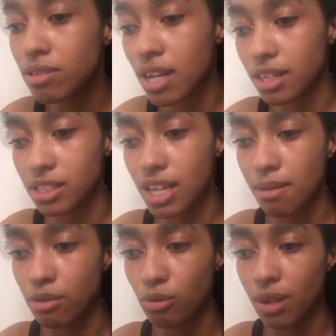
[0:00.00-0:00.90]
and there's
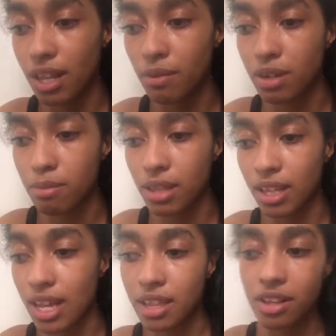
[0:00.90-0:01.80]
times where they want to be
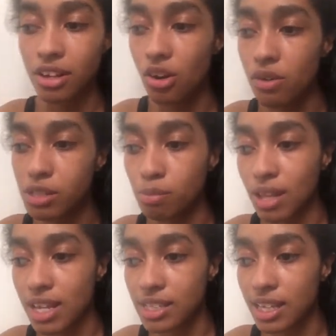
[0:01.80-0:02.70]
together. They're always
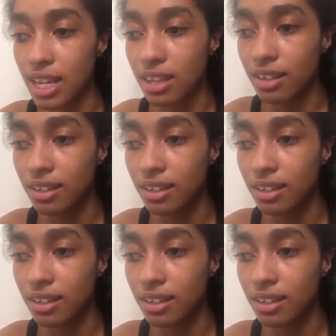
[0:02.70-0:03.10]
playing together.